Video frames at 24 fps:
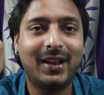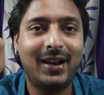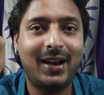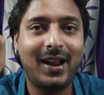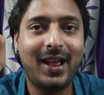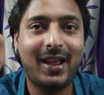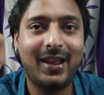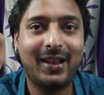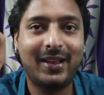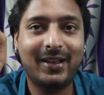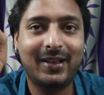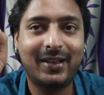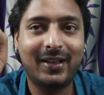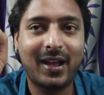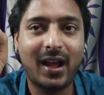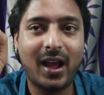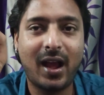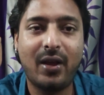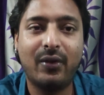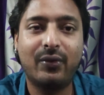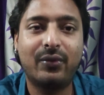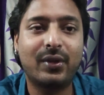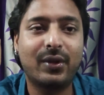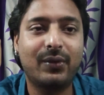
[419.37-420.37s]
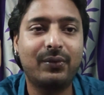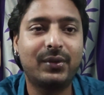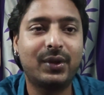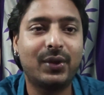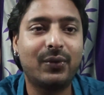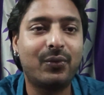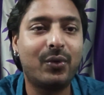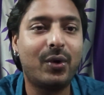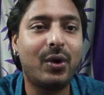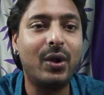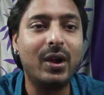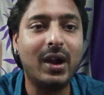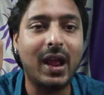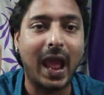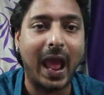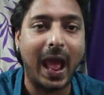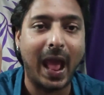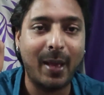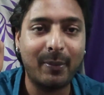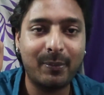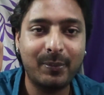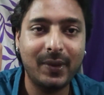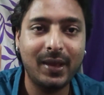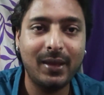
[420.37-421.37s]
like out of the world
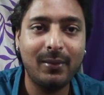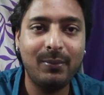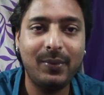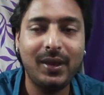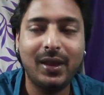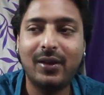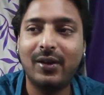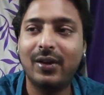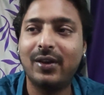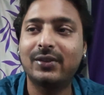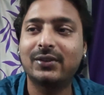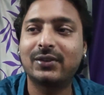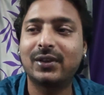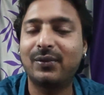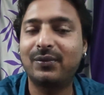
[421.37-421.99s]
happy because